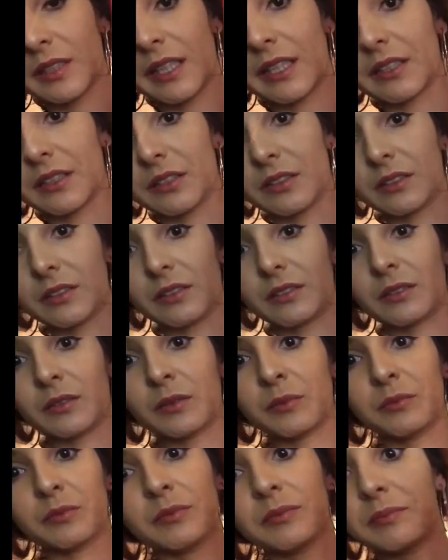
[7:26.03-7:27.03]
kind of
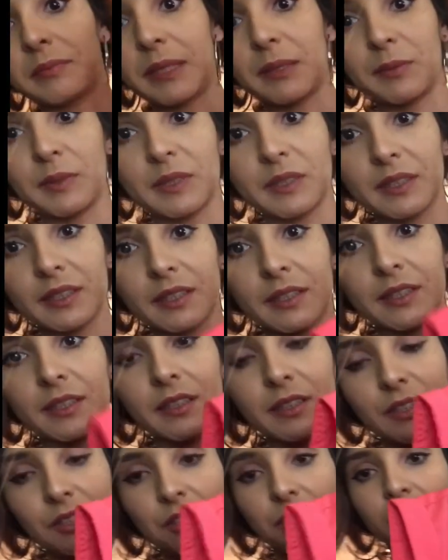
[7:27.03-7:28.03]
maybe
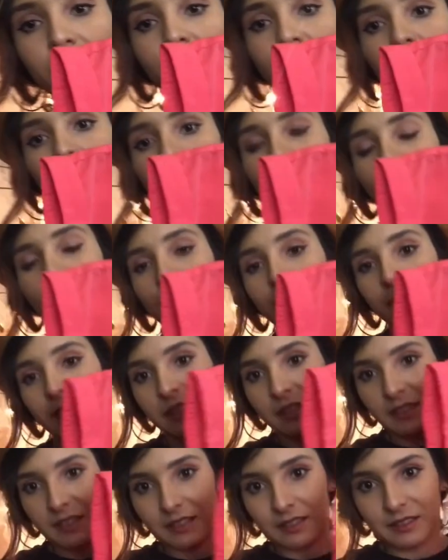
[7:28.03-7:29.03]
60s look.
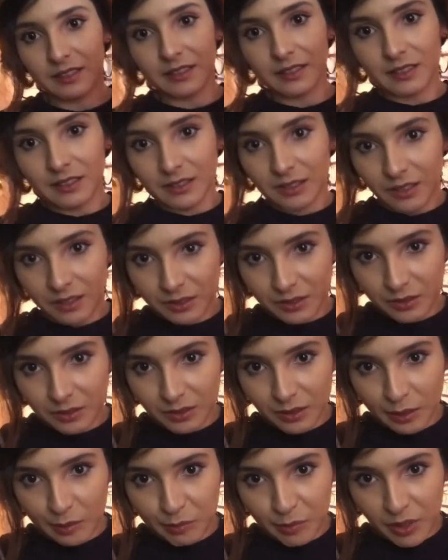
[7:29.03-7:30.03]
And this has also
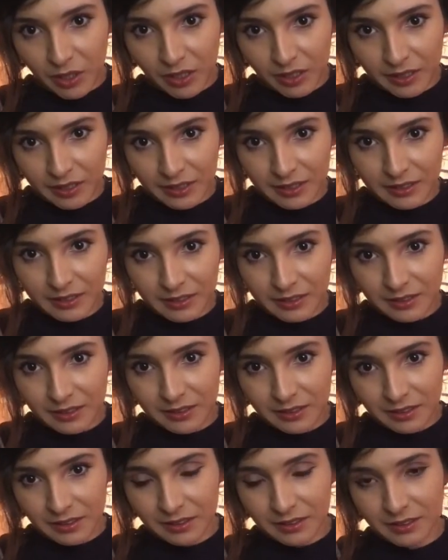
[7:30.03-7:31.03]
got pockets,
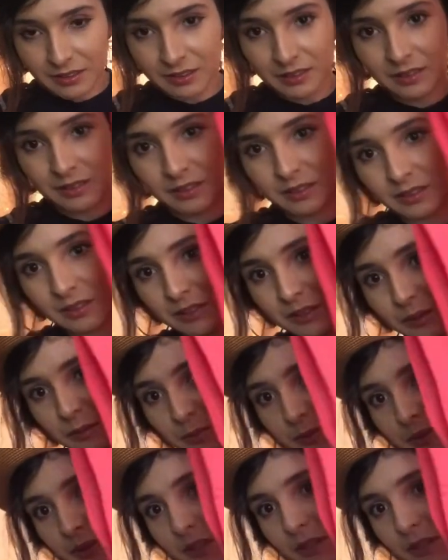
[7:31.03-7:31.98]
super